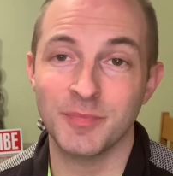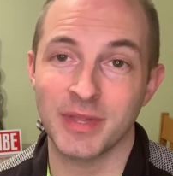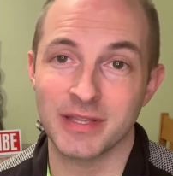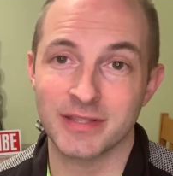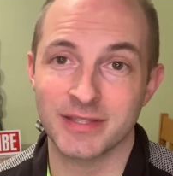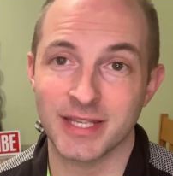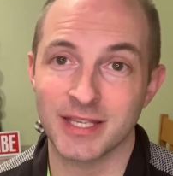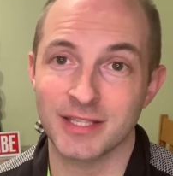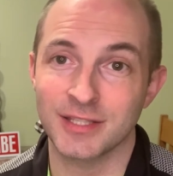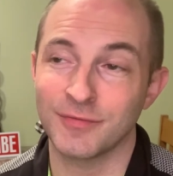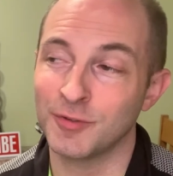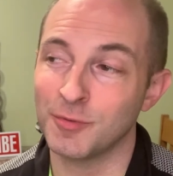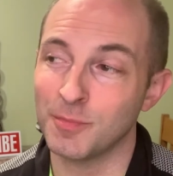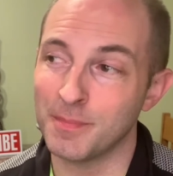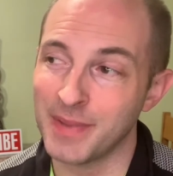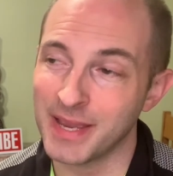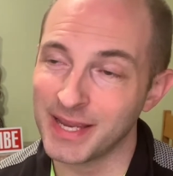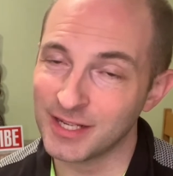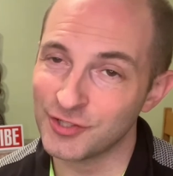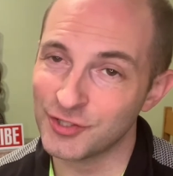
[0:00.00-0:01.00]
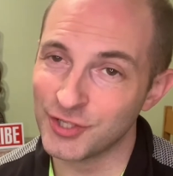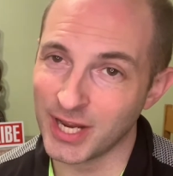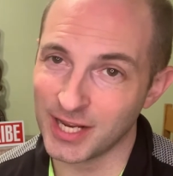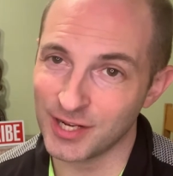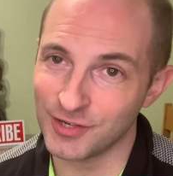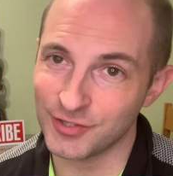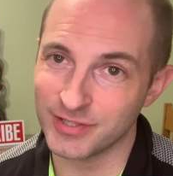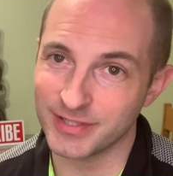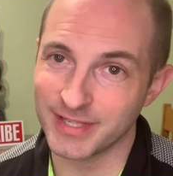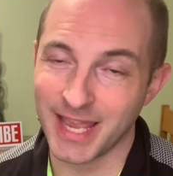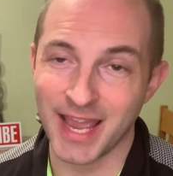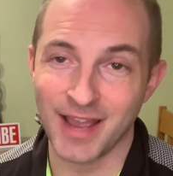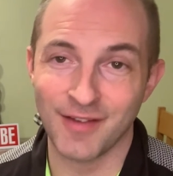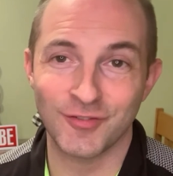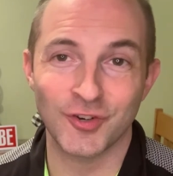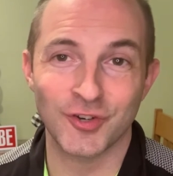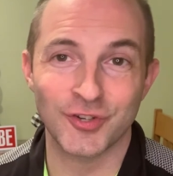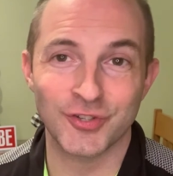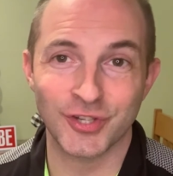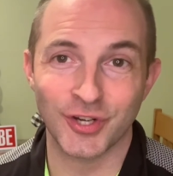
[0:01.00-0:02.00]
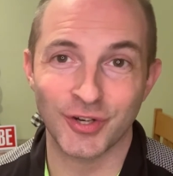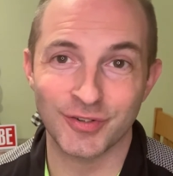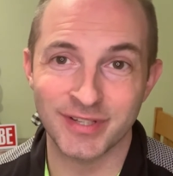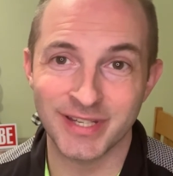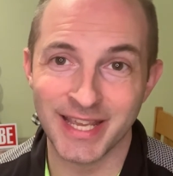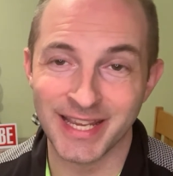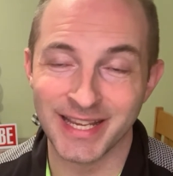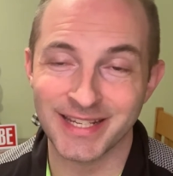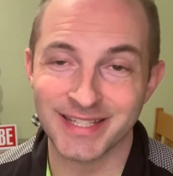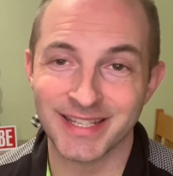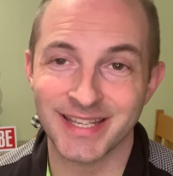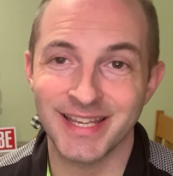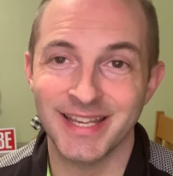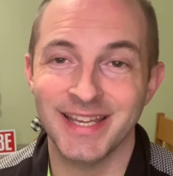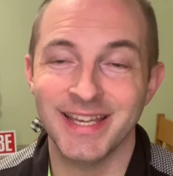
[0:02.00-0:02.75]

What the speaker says: that says if you make changes after a certain date,